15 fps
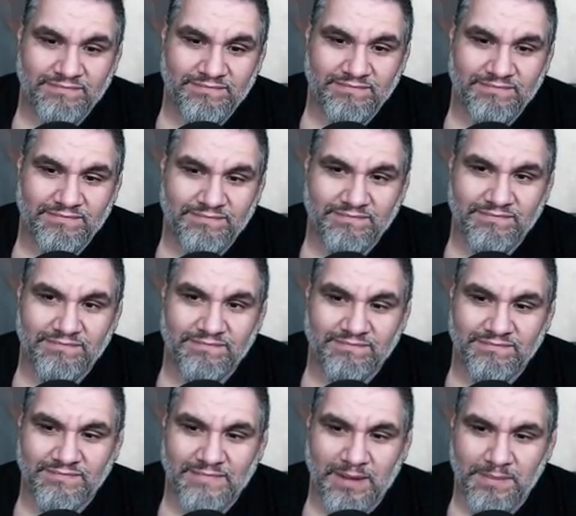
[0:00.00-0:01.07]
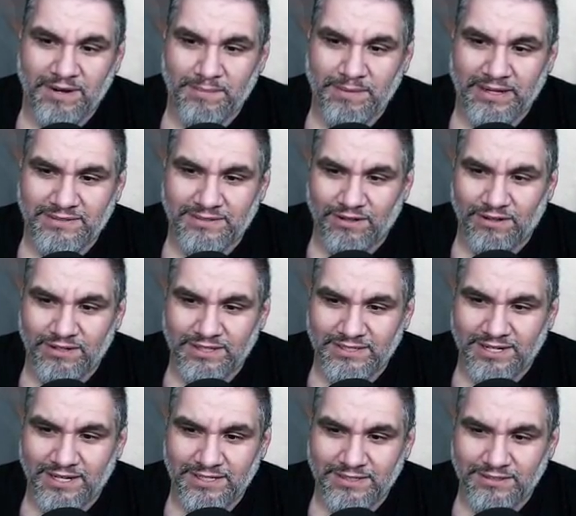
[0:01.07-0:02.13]
Sure. I mean, it makes all
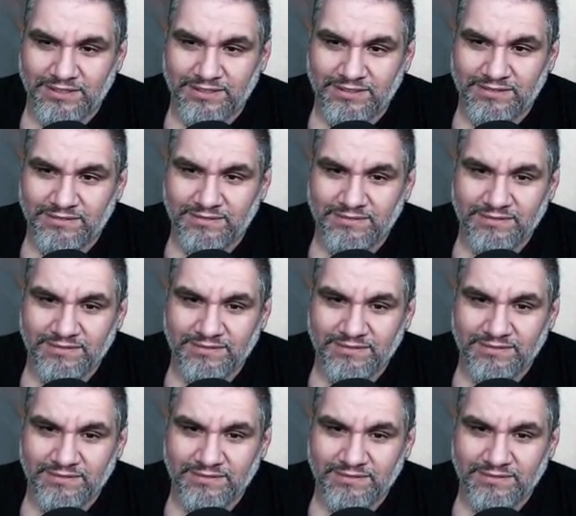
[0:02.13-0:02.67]
these guys good.